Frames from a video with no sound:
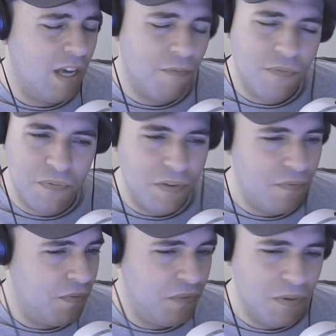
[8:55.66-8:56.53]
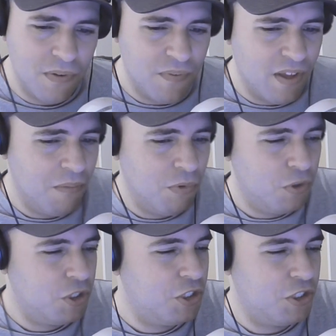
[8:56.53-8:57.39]
yeah, I'm 50-50 with it. I'm
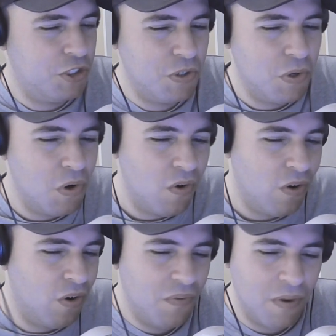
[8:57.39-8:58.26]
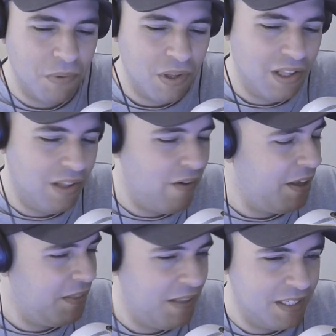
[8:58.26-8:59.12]
not sure if I'm going to
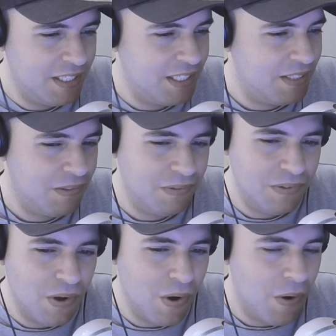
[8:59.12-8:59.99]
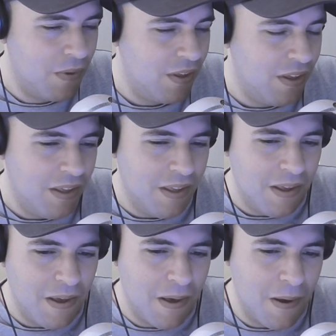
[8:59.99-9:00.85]
like this or not.
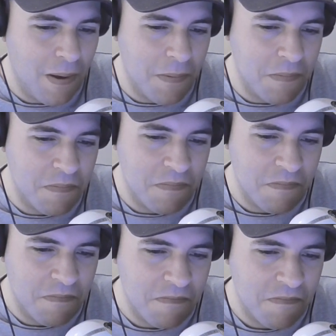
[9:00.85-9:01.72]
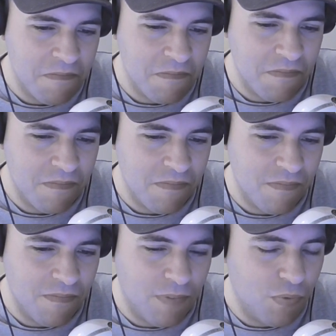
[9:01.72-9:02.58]
Um,
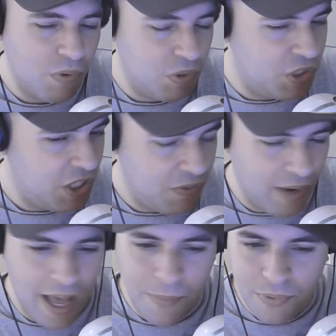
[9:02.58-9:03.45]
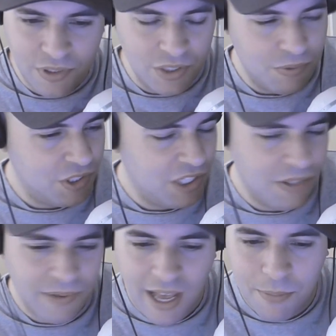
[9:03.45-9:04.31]
but we'll see what happens. We'll see what